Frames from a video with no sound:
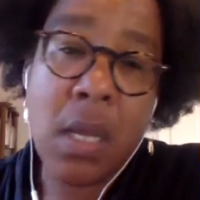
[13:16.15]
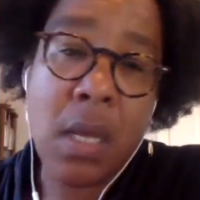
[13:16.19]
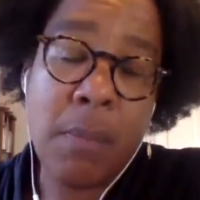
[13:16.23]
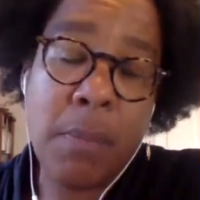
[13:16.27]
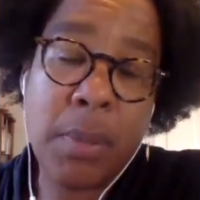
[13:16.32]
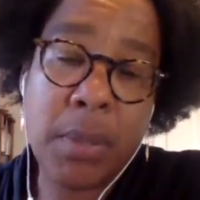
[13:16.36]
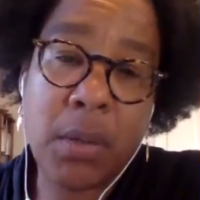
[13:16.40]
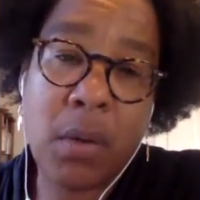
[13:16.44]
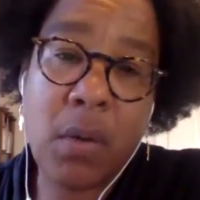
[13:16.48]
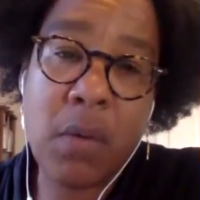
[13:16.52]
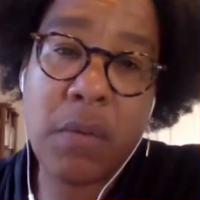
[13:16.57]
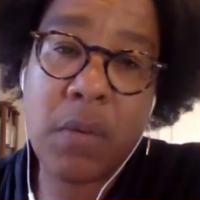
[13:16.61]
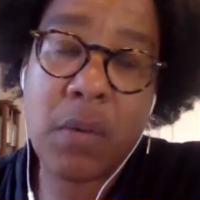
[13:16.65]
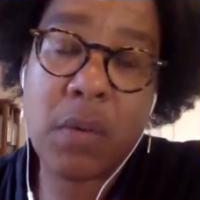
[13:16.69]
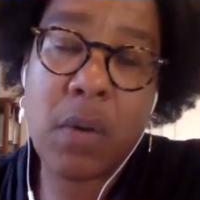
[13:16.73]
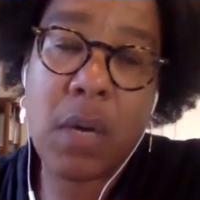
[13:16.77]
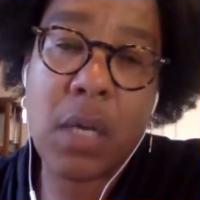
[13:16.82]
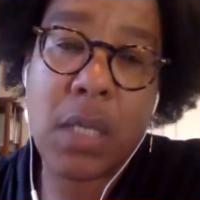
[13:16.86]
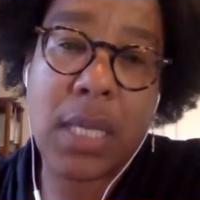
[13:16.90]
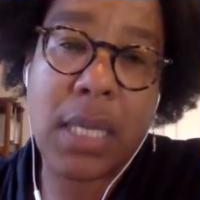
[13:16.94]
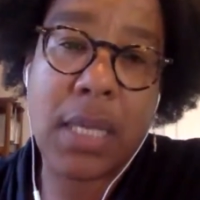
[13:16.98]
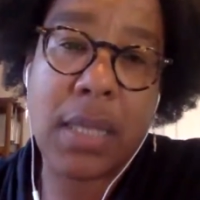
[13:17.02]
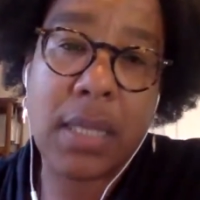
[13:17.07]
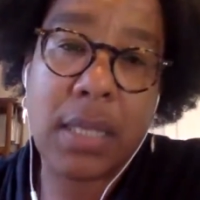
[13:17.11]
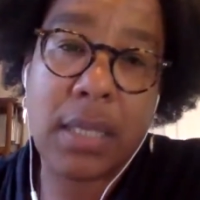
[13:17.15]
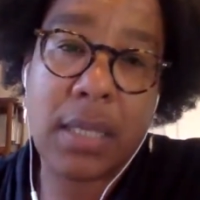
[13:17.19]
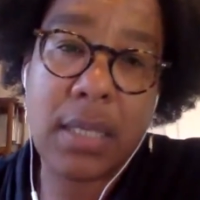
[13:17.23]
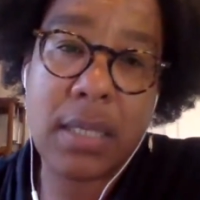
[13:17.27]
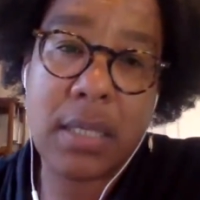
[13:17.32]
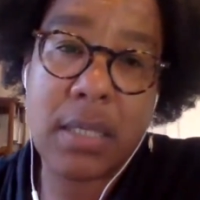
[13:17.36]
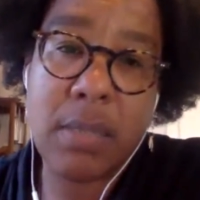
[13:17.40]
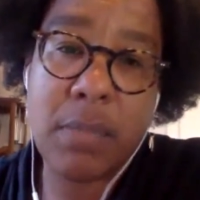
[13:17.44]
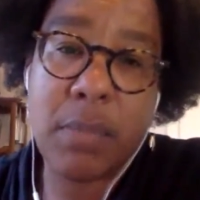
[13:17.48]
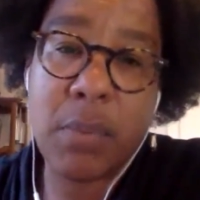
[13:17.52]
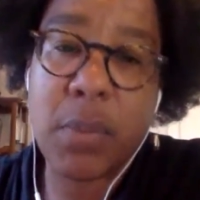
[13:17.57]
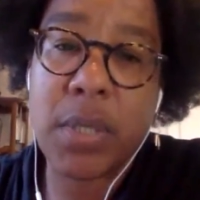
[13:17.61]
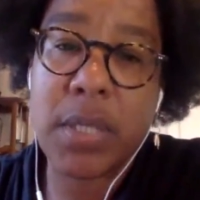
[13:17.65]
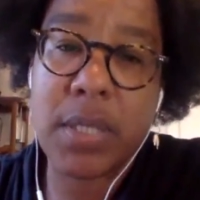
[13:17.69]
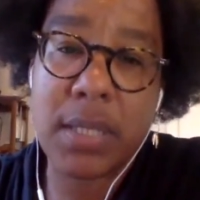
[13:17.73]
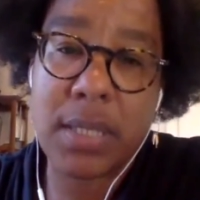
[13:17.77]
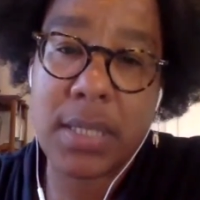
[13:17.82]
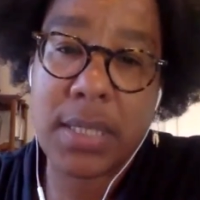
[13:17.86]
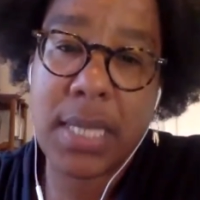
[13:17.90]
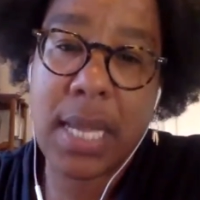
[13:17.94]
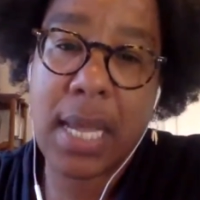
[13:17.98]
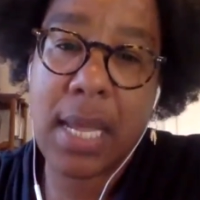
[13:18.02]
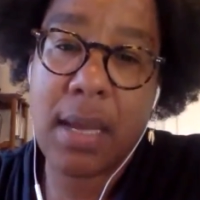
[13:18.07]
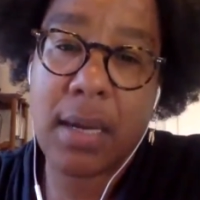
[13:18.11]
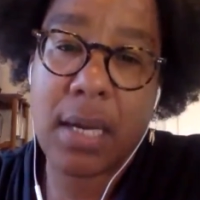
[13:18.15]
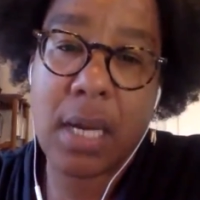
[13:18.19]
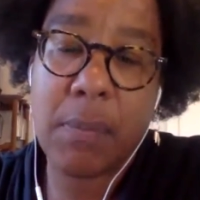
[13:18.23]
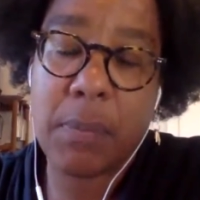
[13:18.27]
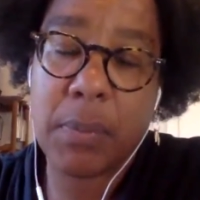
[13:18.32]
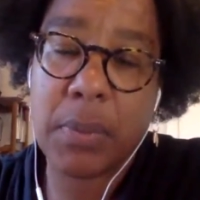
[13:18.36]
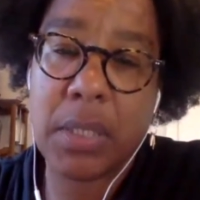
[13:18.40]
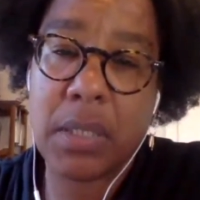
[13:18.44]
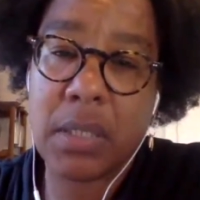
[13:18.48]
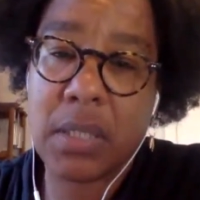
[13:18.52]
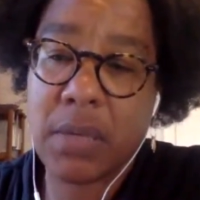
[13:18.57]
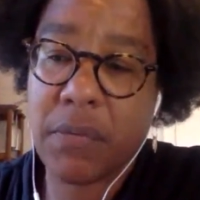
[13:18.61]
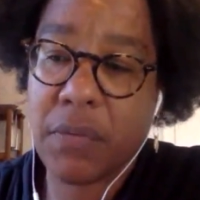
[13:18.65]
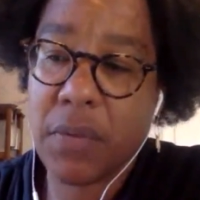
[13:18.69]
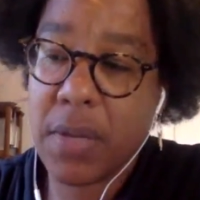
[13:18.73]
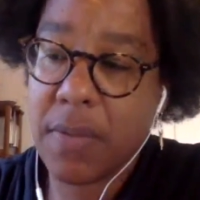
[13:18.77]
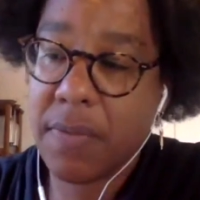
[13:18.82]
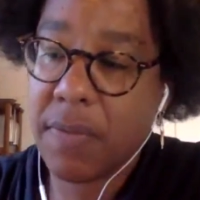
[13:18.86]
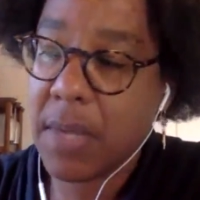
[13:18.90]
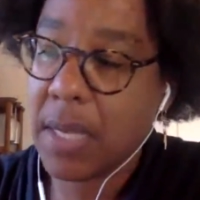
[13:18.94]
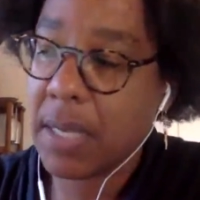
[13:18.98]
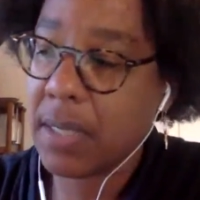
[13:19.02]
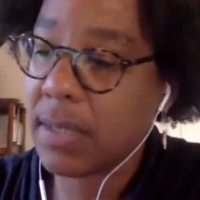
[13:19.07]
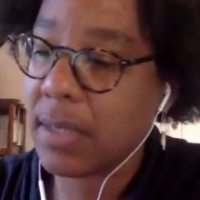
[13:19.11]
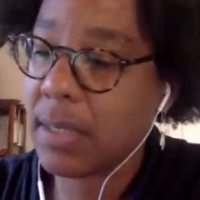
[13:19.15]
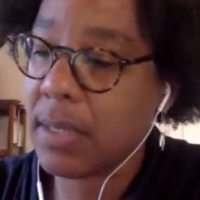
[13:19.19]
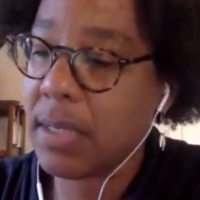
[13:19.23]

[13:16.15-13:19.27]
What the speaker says: But overall, I think it's important to say a couple of different things.